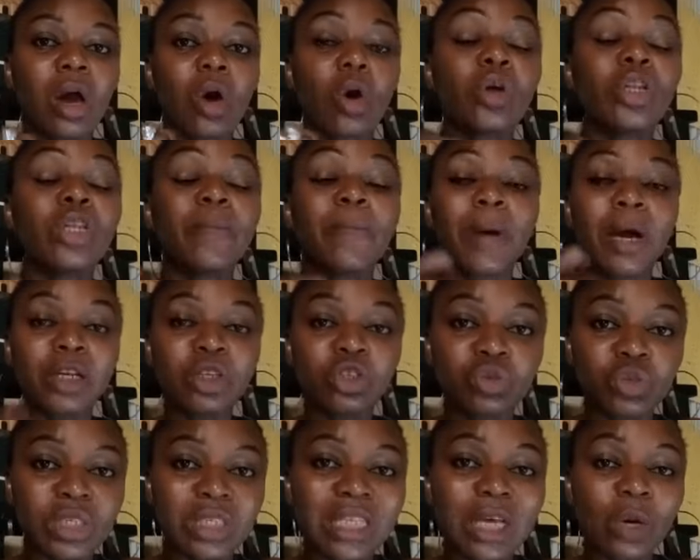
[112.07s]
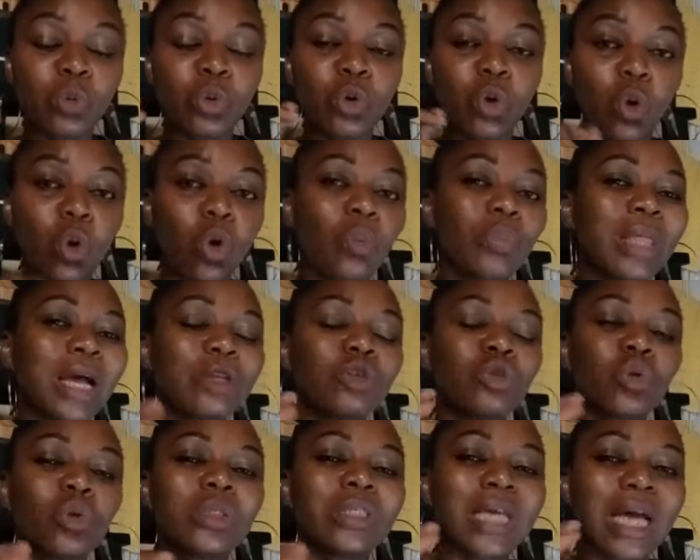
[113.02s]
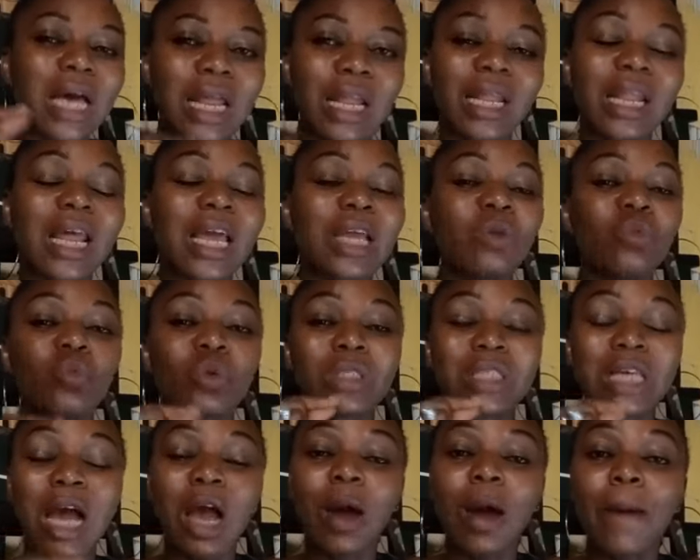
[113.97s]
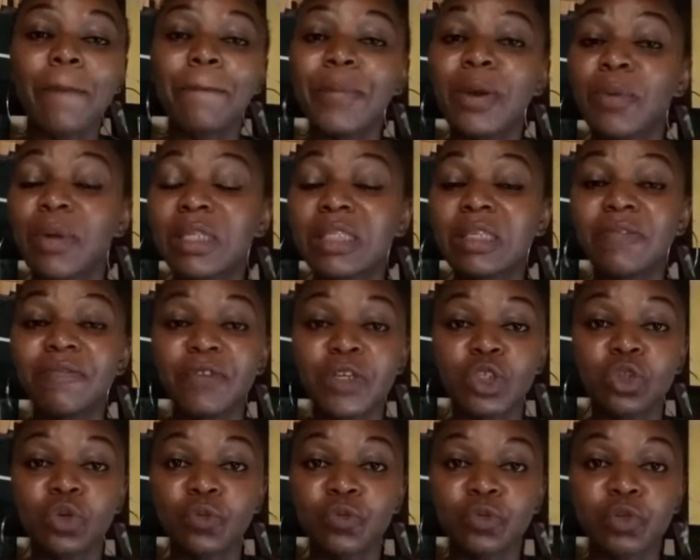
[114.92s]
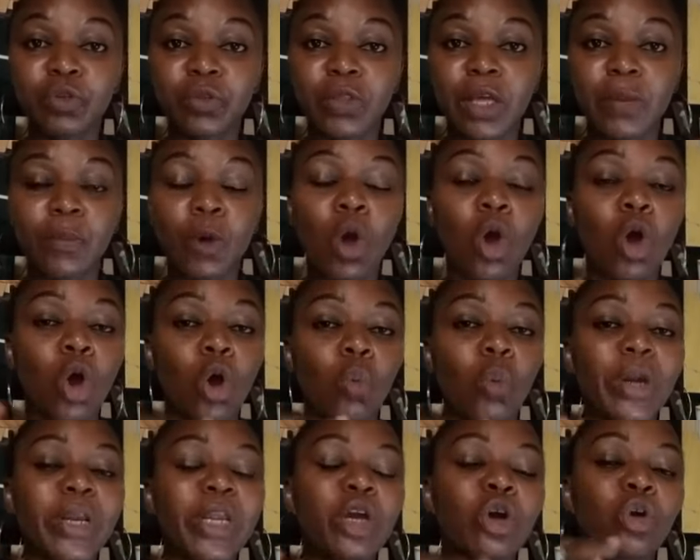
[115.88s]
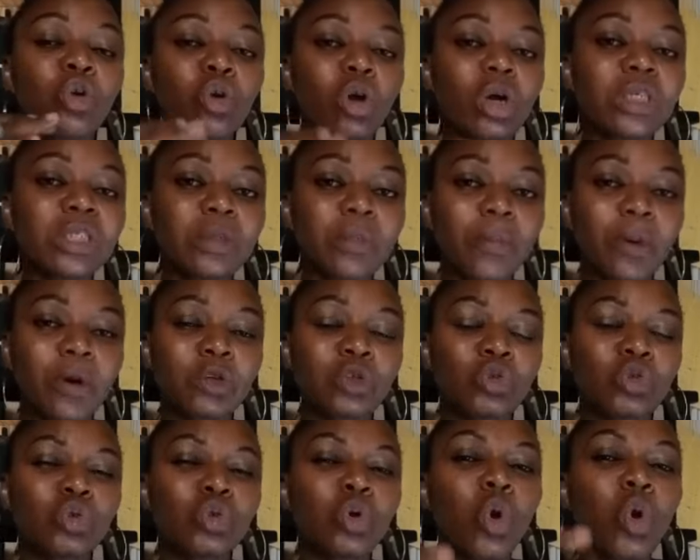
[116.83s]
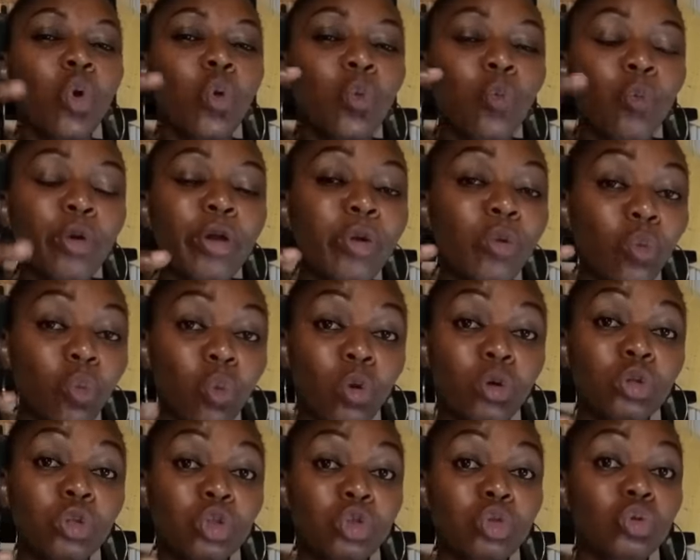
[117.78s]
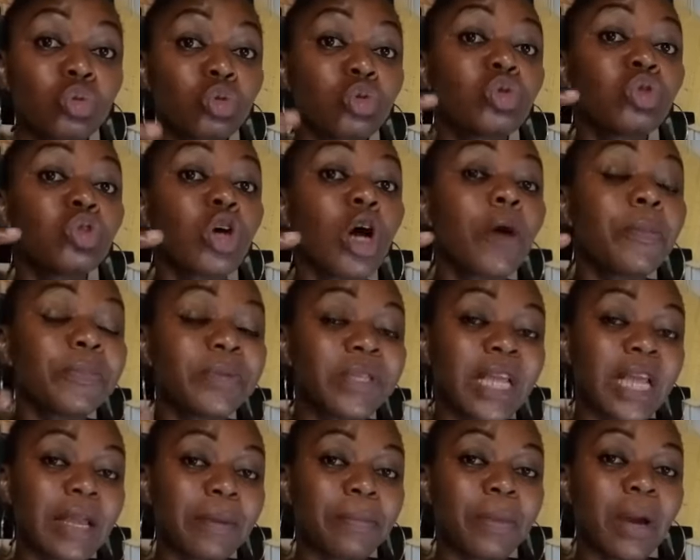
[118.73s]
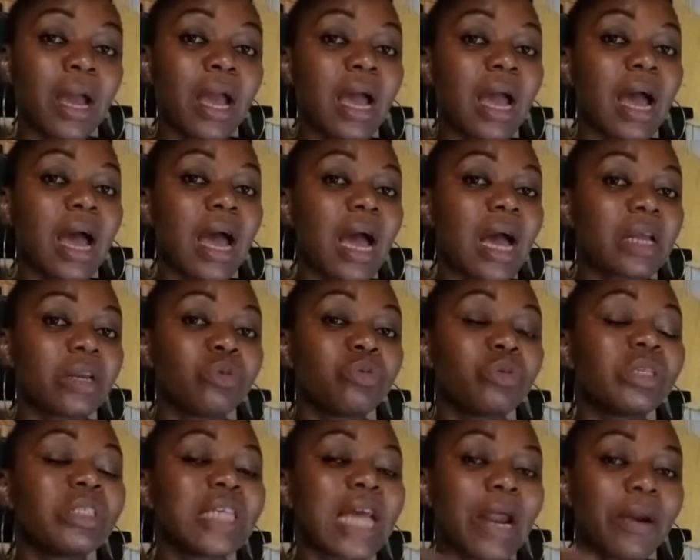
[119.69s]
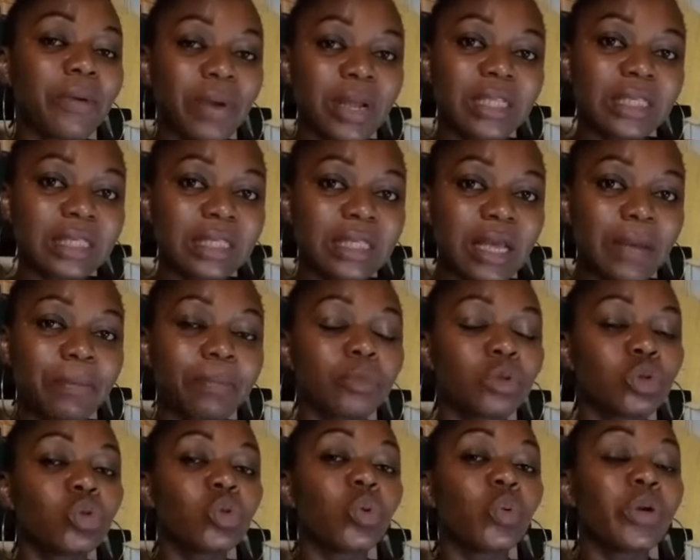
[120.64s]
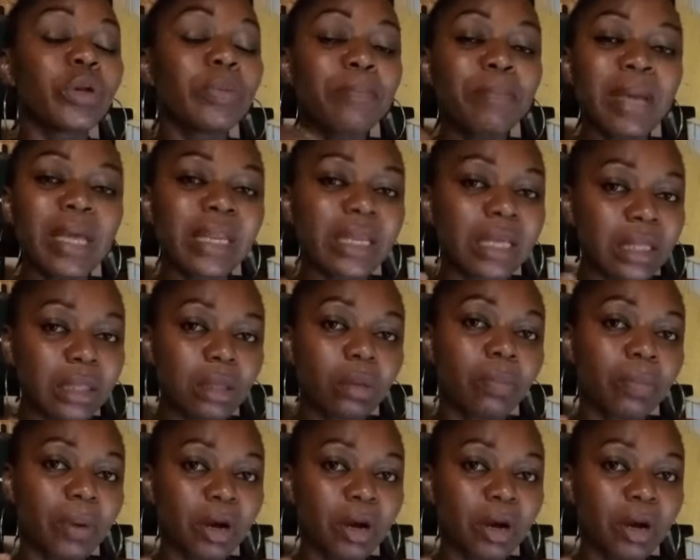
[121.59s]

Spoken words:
or the boundaries that we hope that don't align with our parenting vision for them. When they cross the boundary, we want to stop them and redirect them to remain in the